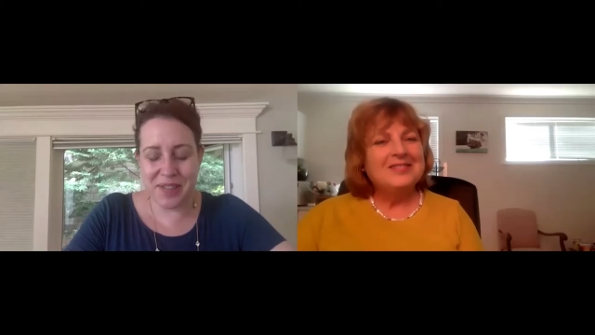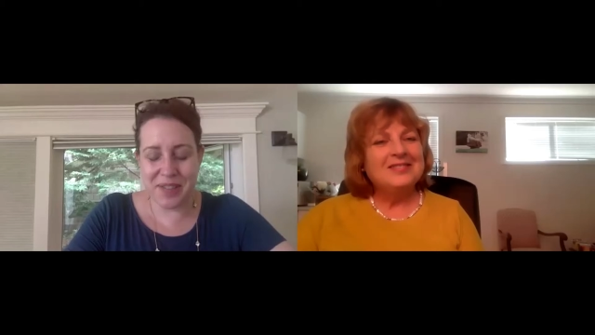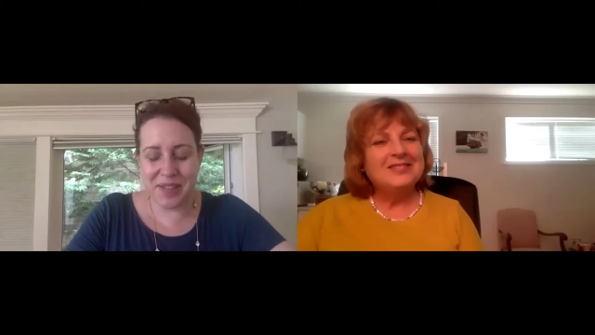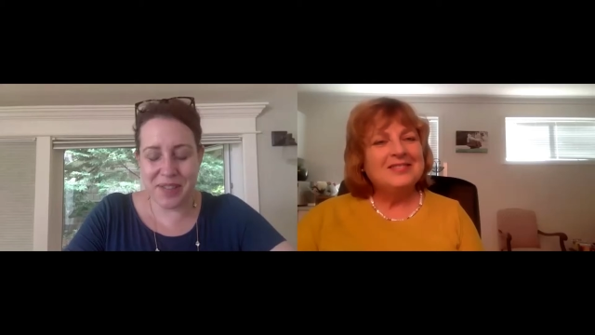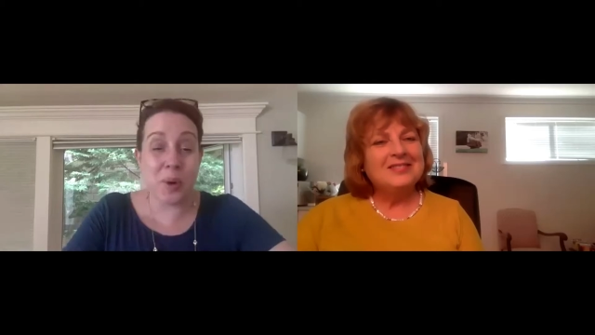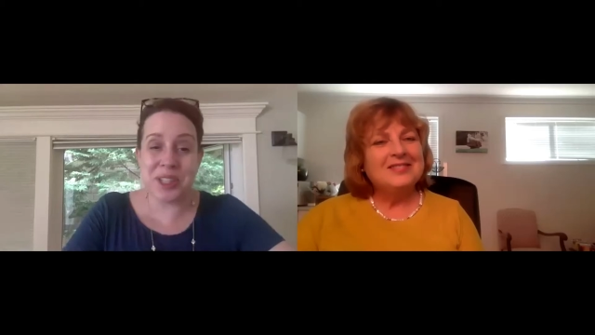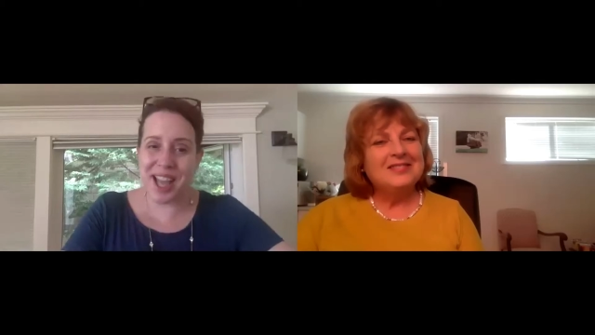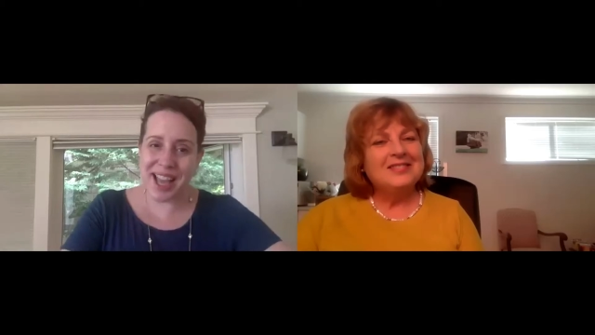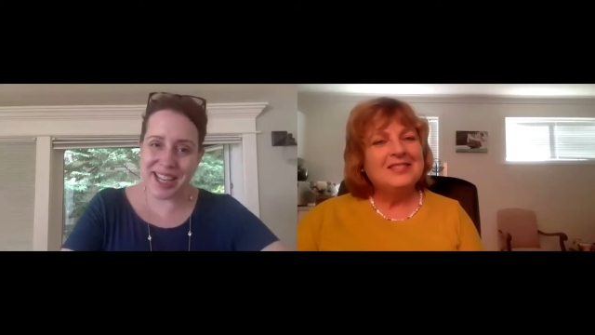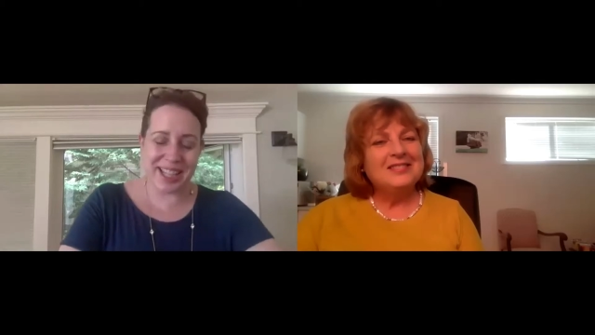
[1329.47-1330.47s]
Speaker 1: Unfortunately, I
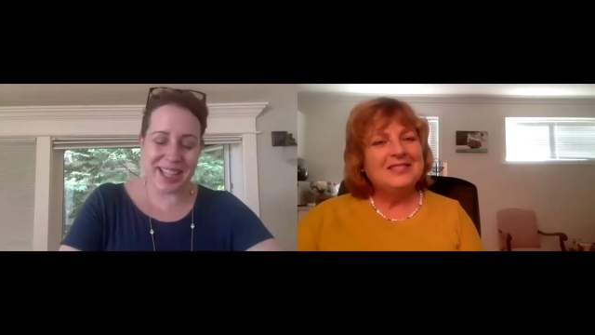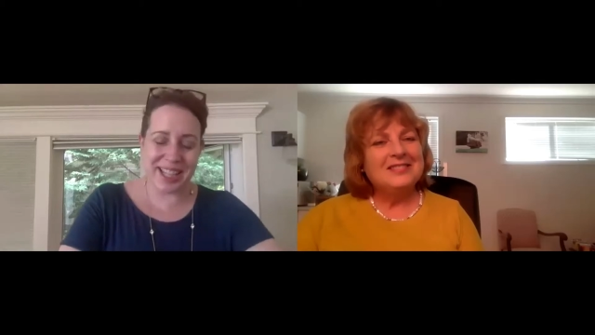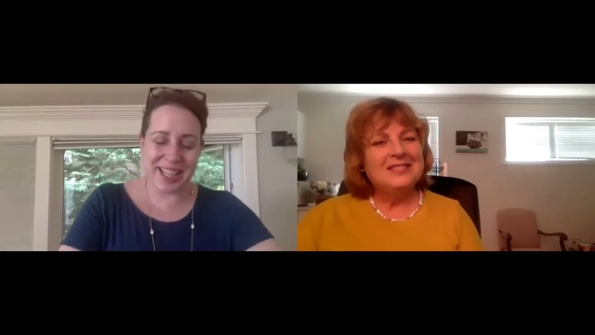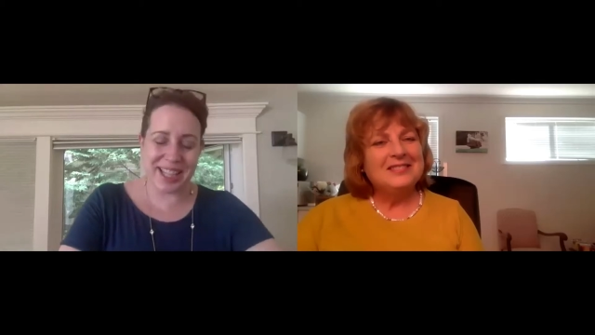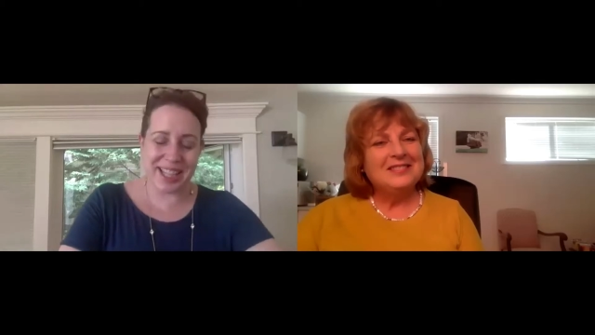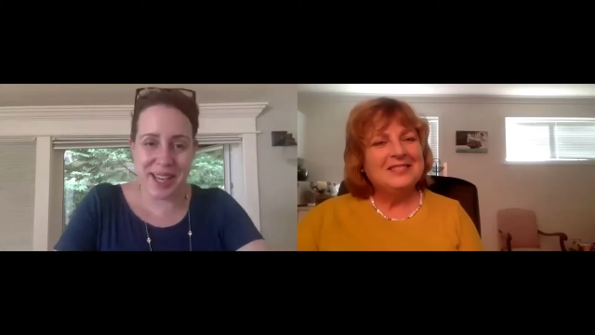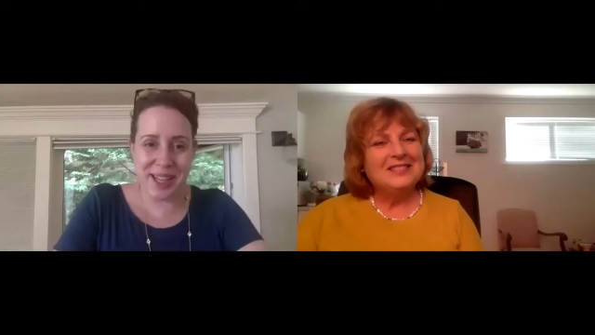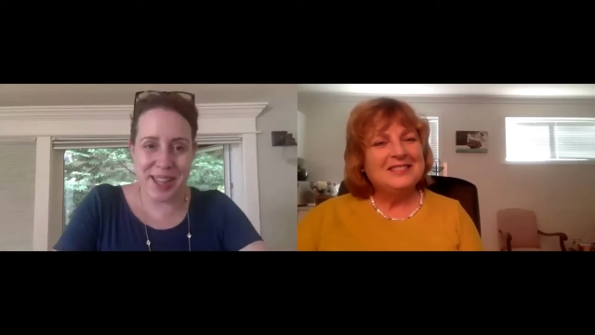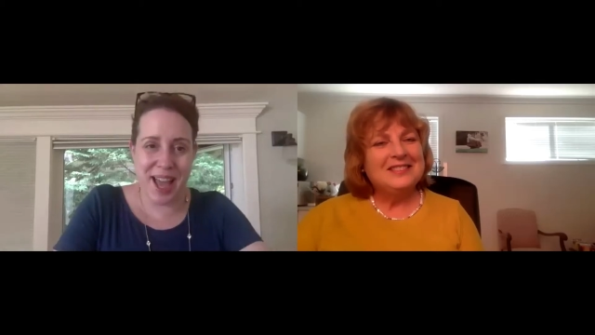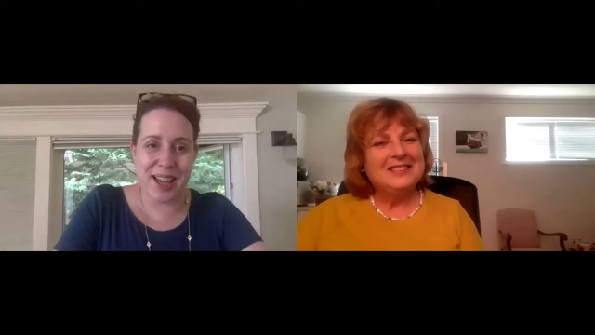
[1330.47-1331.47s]
didn't get to witness any of
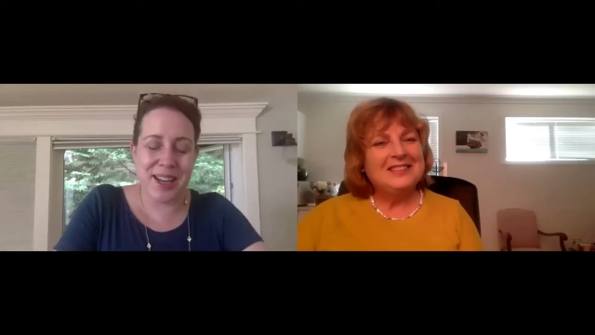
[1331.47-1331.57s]
that.